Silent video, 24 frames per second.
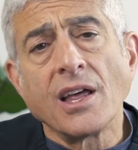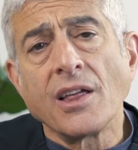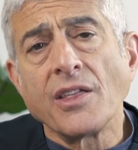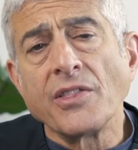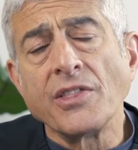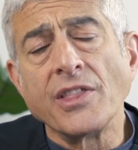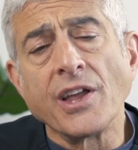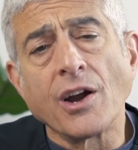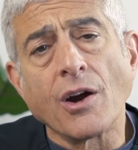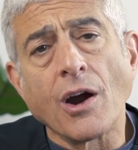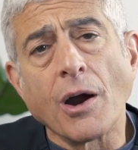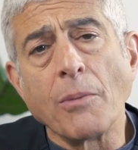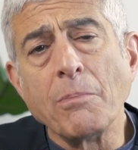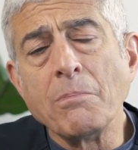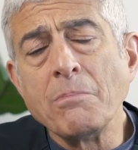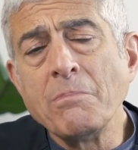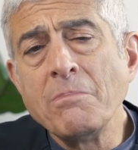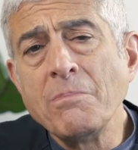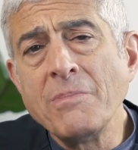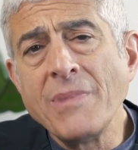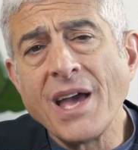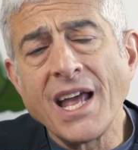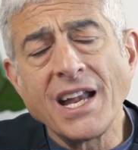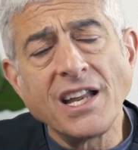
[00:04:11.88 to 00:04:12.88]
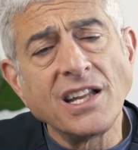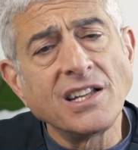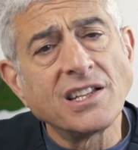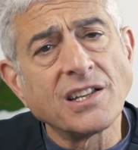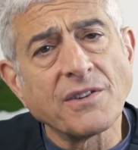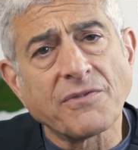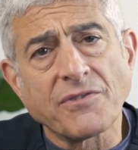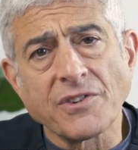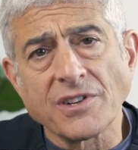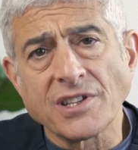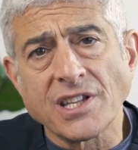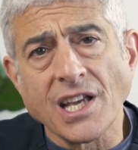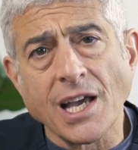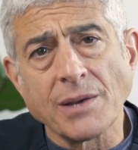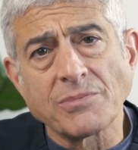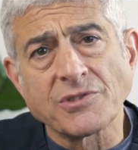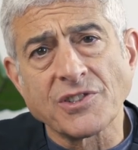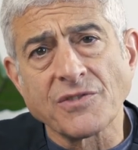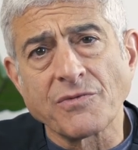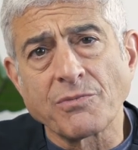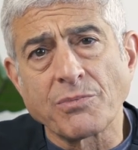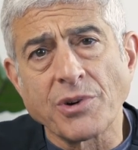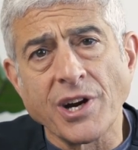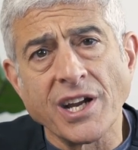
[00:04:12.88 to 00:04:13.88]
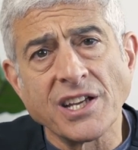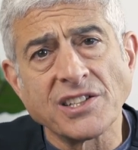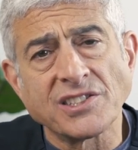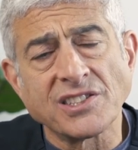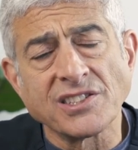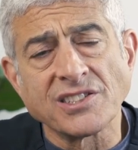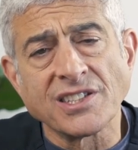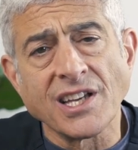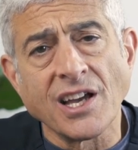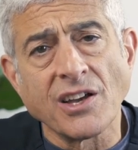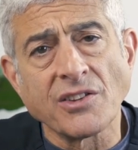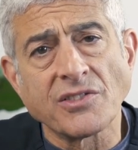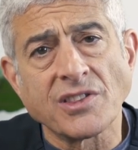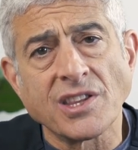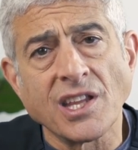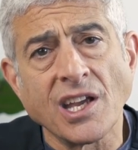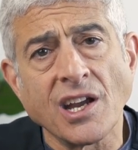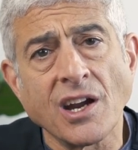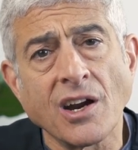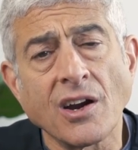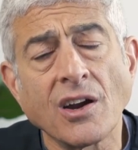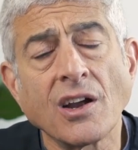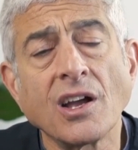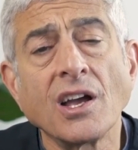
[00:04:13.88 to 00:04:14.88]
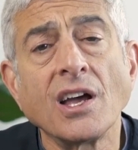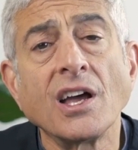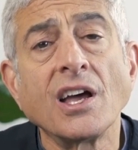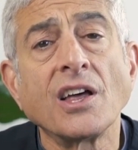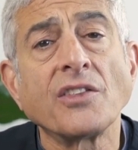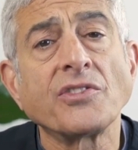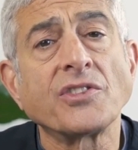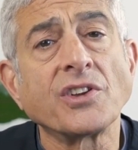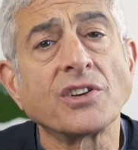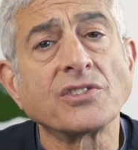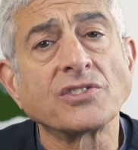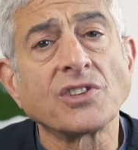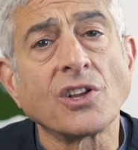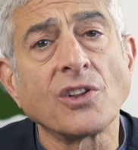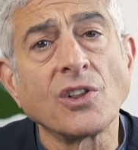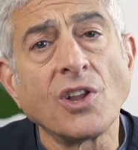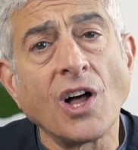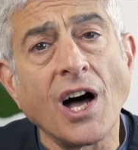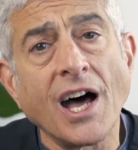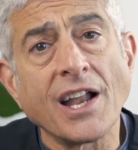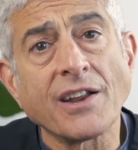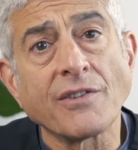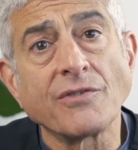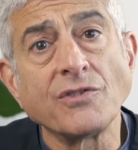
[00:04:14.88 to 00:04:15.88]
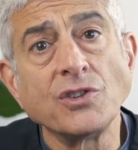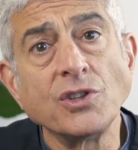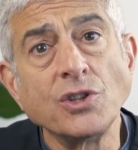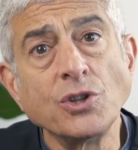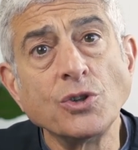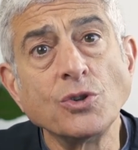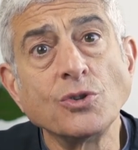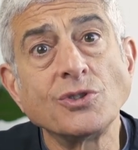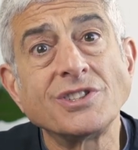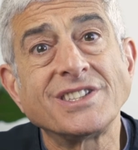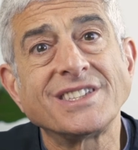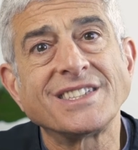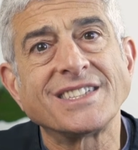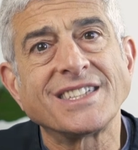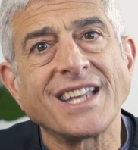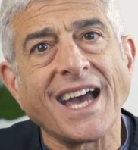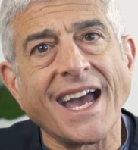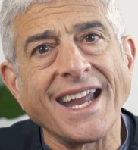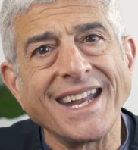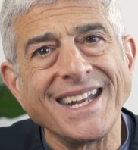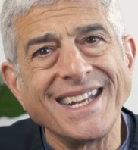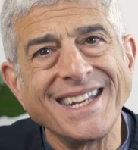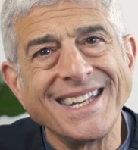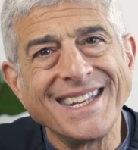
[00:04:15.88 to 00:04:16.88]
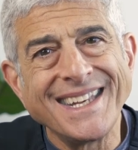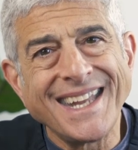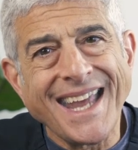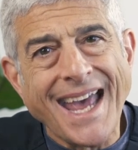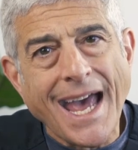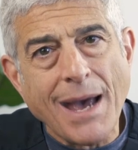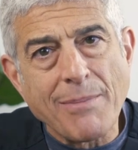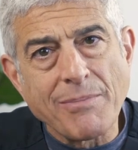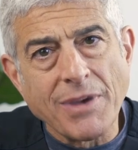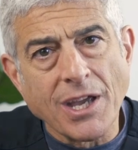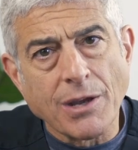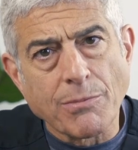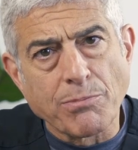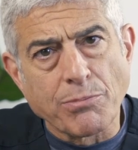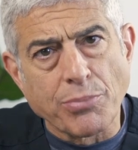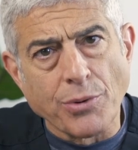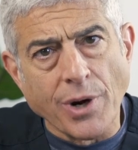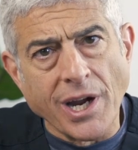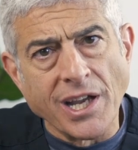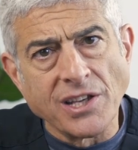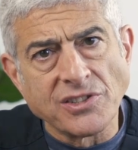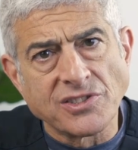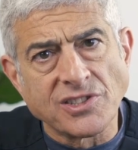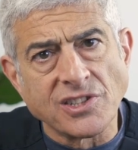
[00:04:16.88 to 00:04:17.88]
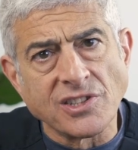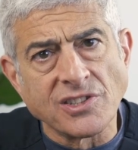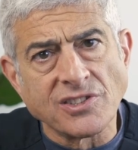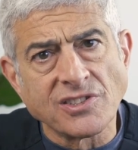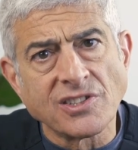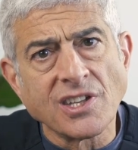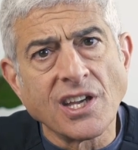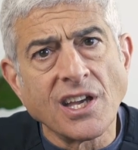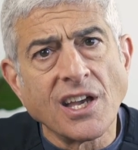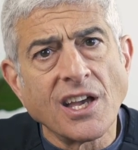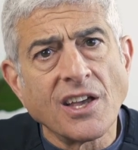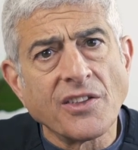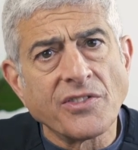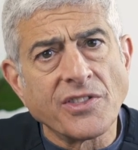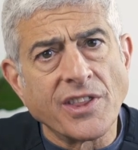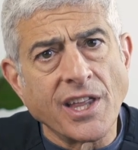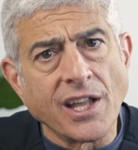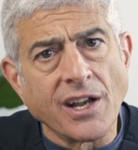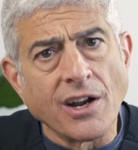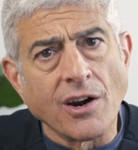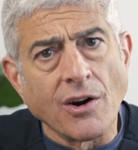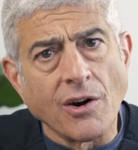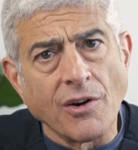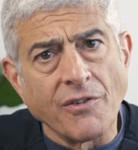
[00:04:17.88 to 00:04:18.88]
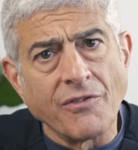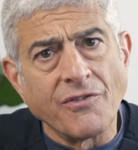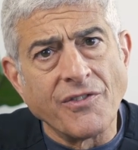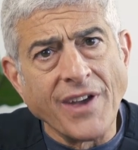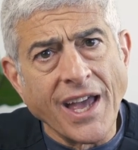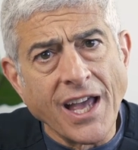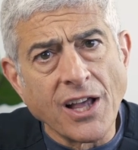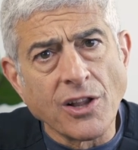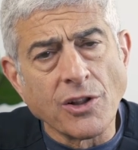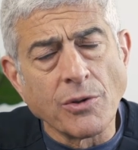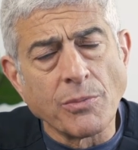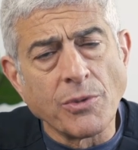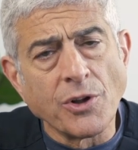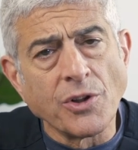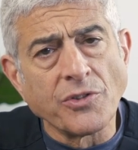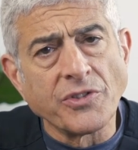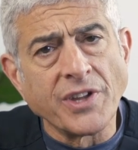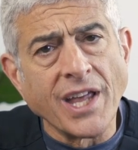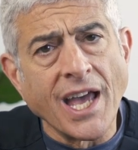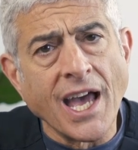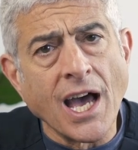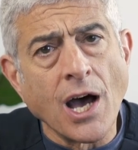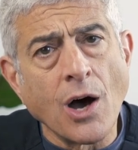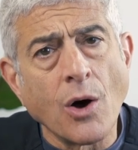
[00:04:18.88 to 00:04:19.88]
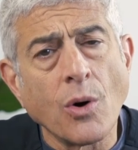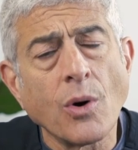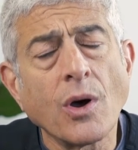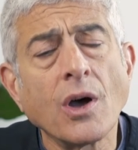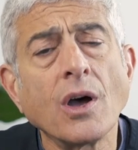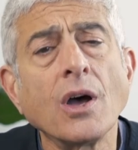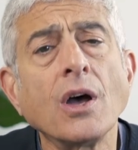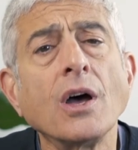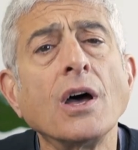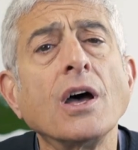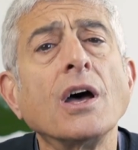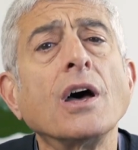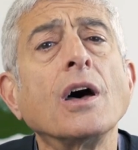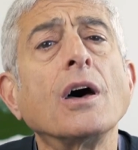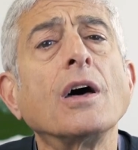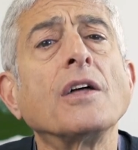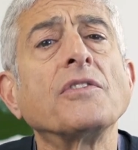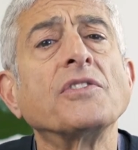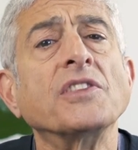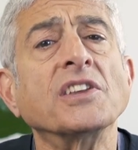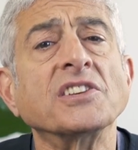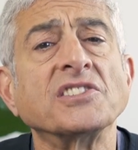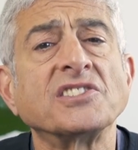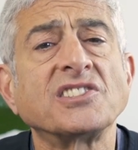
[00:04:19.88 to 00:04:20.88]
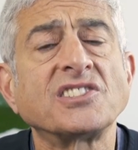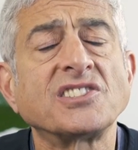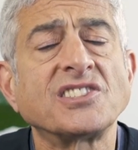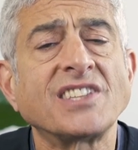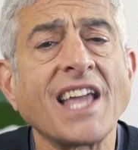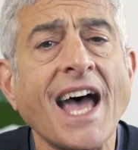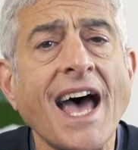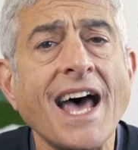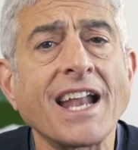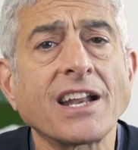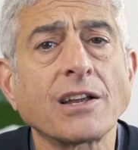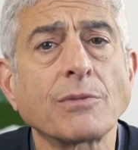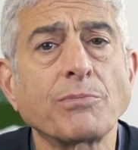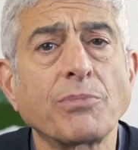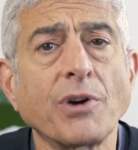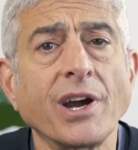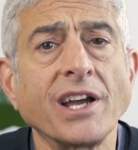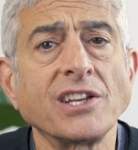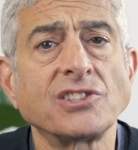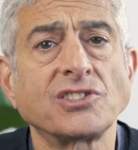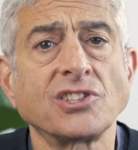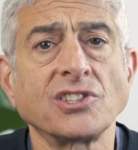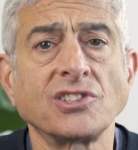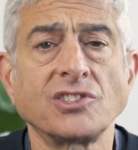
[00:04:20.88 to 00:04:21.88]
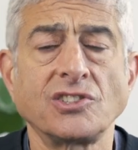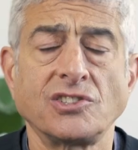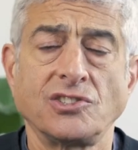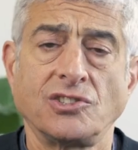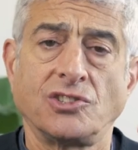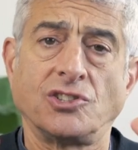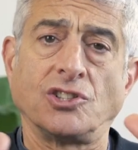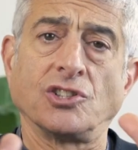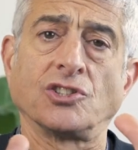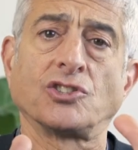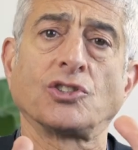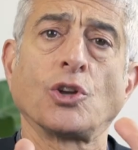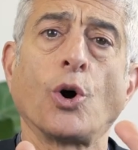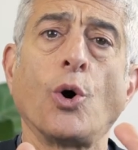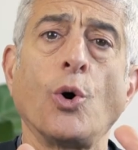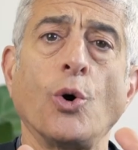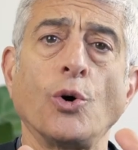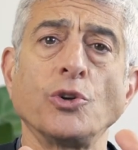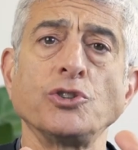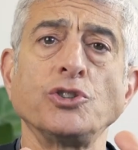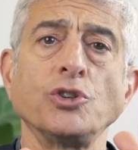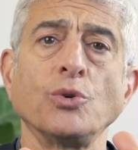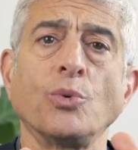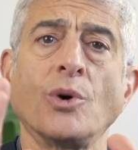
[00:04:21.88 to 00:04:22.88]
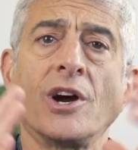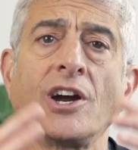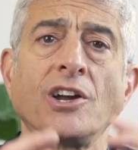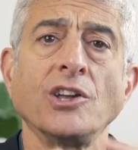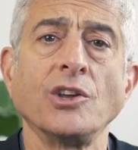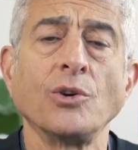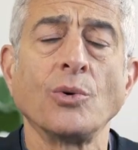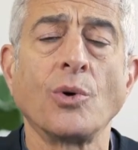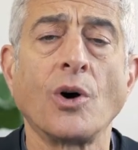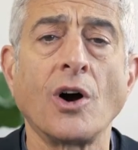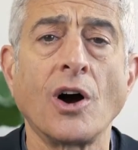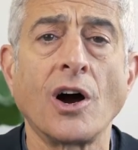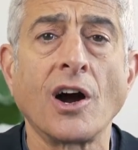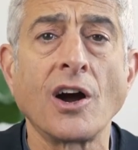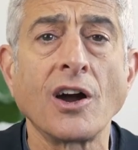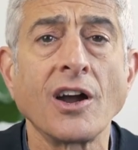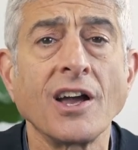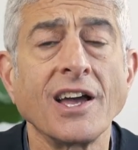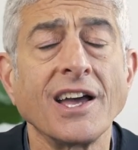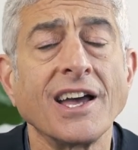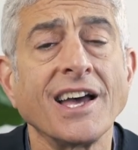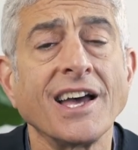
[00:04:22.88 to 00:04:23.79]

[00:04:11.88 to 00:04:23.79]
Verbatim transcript: There are many different types of braces out there. There's a lot of new dynamic braces that are available now. The static braces just hold you where you are.